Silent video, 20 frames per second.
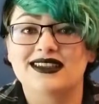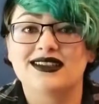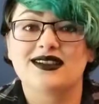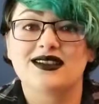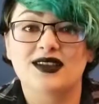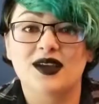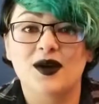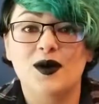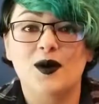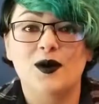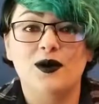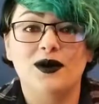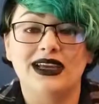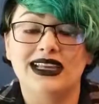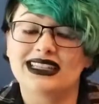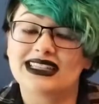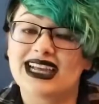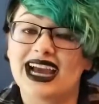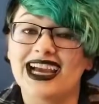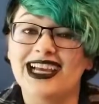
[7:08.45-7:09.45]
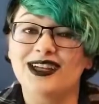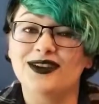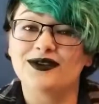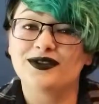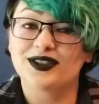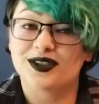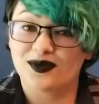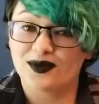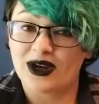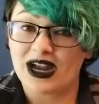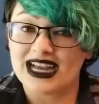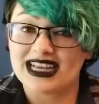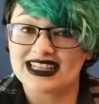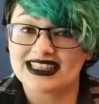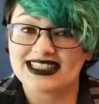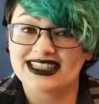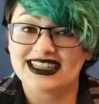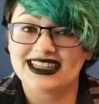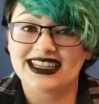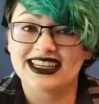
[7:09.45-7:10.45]
So it's kind of
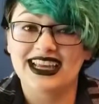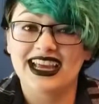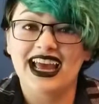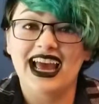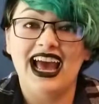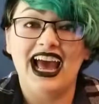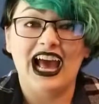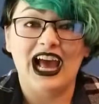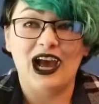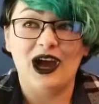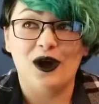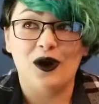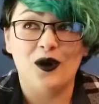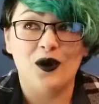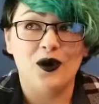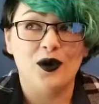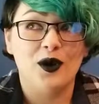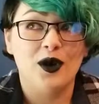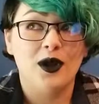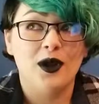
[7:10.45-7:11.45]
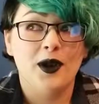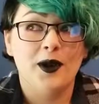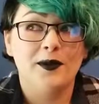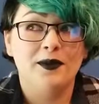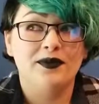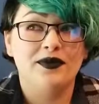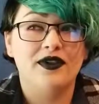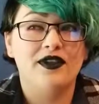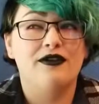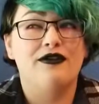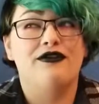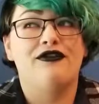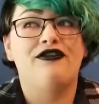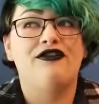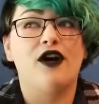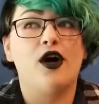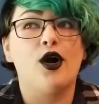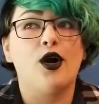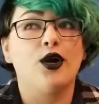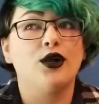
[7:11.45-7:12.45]
surprising how
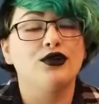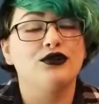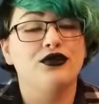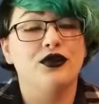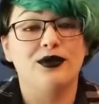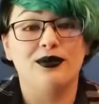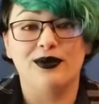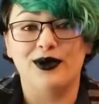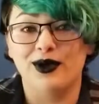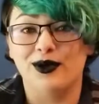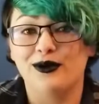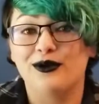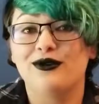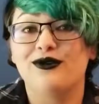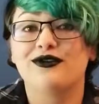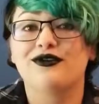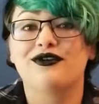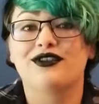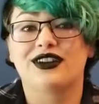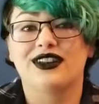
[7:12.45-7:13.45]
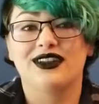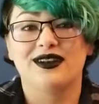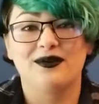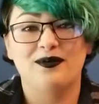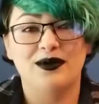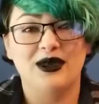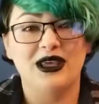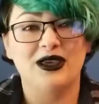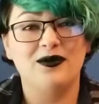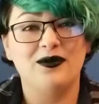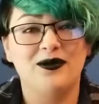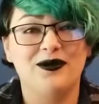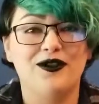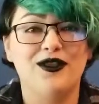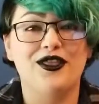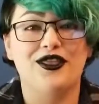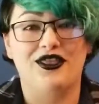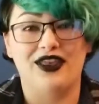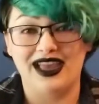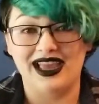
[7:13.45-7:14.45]
far removed people
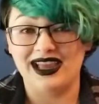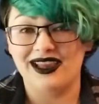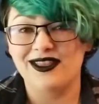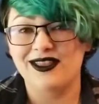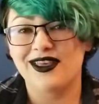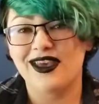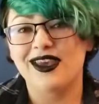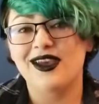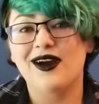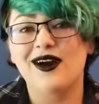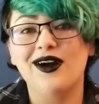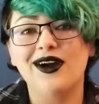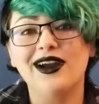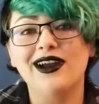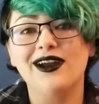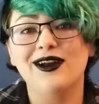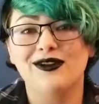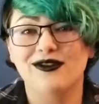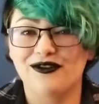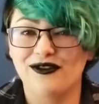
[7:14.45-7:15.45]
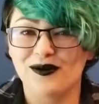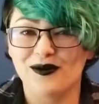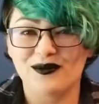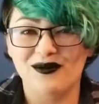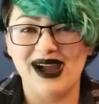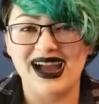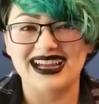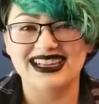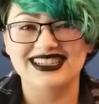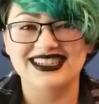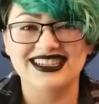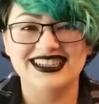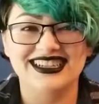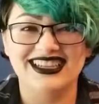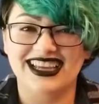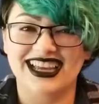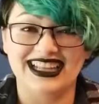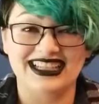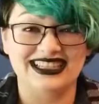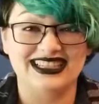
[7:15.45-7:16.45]
think they are from magic
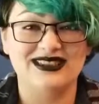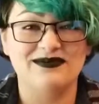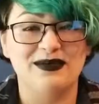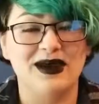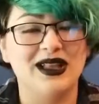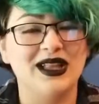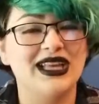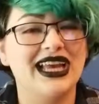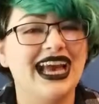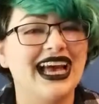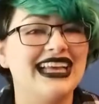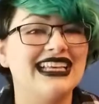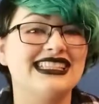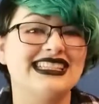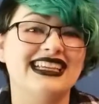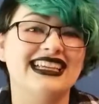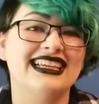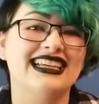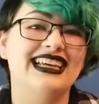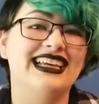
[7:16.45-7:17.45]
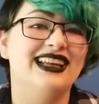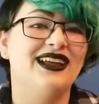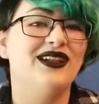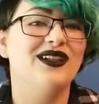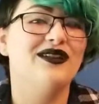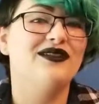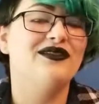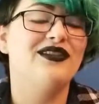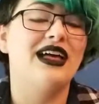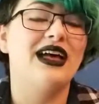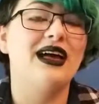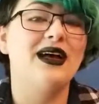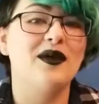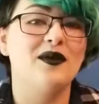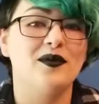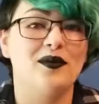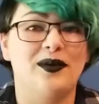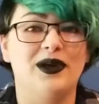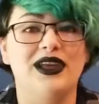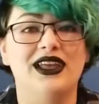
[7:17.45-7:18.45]
and spellcasting and all of that,
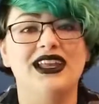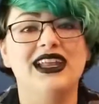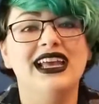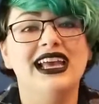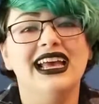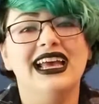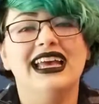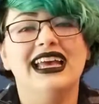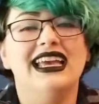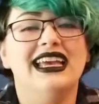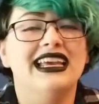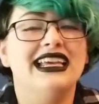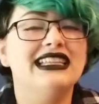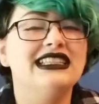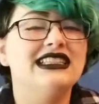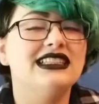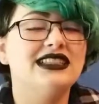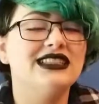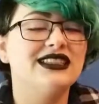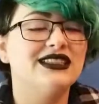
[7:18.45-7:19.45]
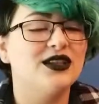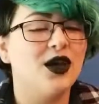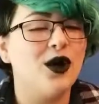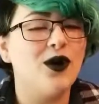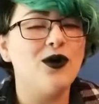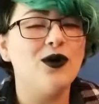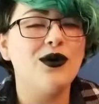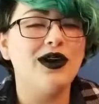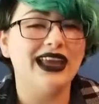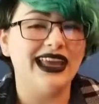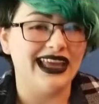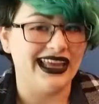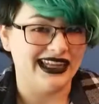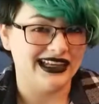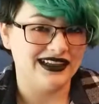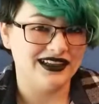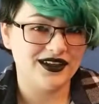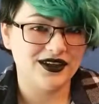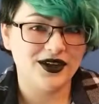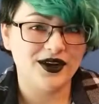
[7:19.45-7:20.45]
but it's so
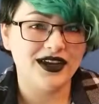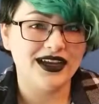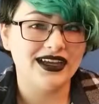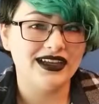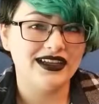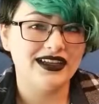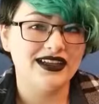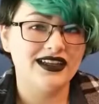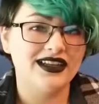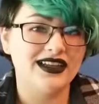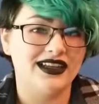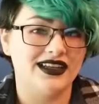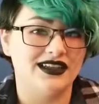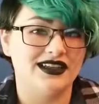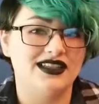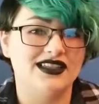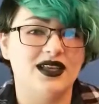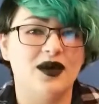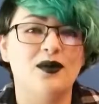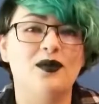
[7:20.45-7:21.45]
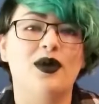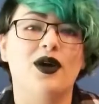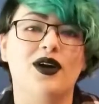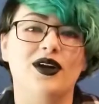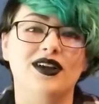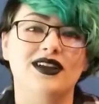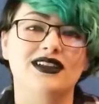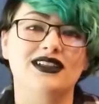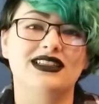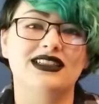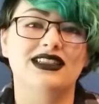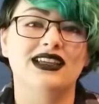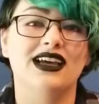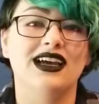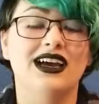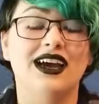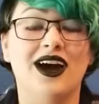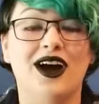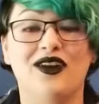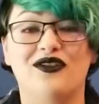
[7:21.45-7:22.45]
integrated into some parts
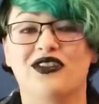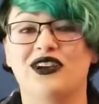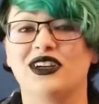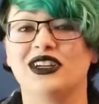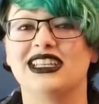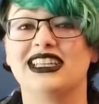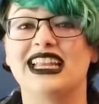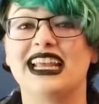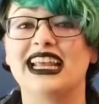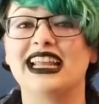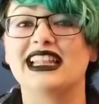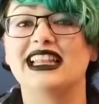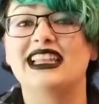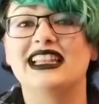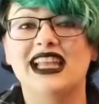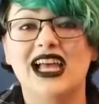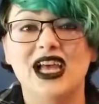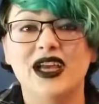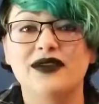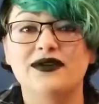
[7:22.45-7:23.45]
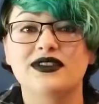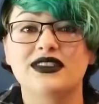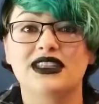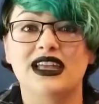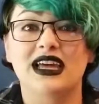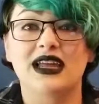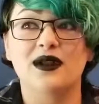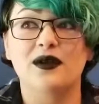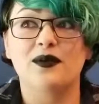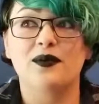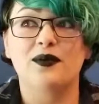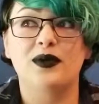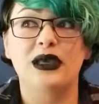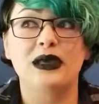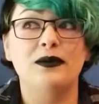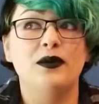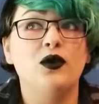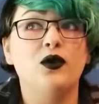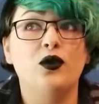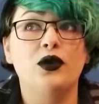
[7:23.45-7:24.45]
of our daily lives that
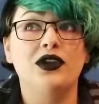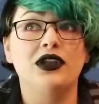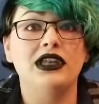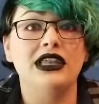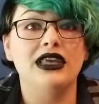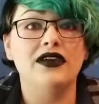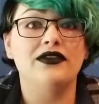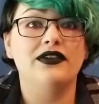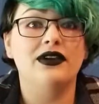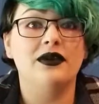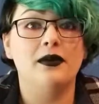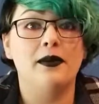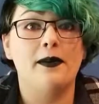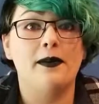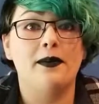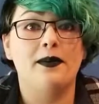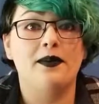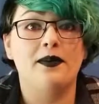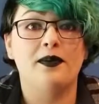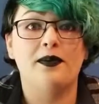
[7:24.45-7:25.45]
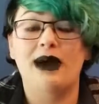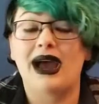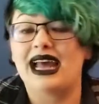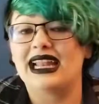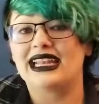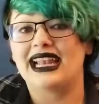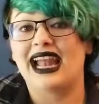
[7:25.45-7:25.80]
people wouldn't even bat an